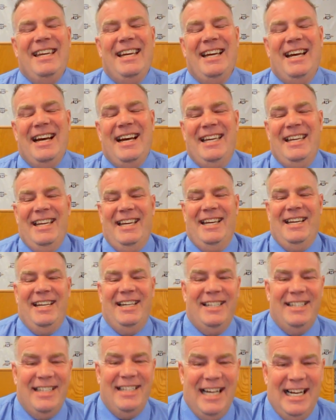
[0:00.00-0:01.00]

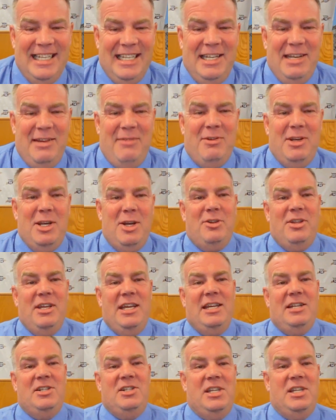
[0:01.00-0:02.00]
I didn't even know they
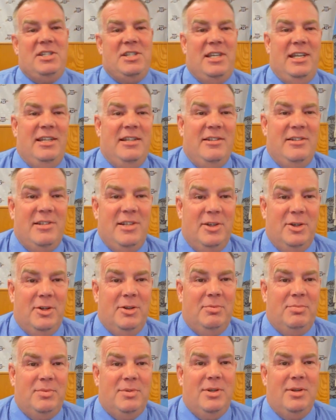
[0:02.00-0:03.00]
existed
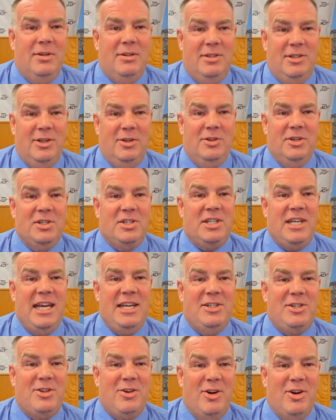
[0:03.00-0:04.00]
until this
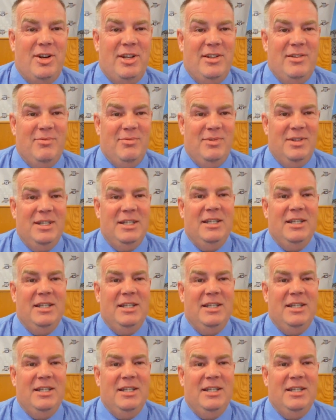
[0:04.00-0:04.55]
case started. And